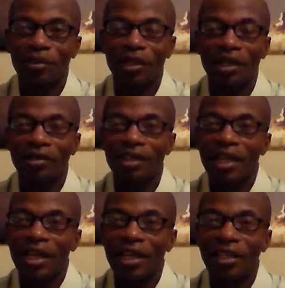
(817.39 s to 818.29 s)
because
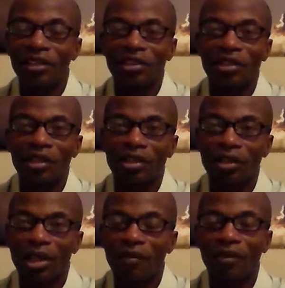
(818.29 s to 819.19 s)
he's there
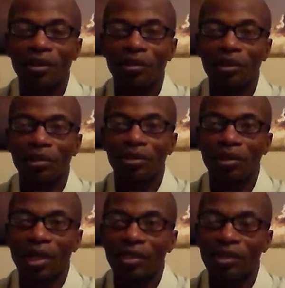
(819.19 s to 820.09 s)
loving on you,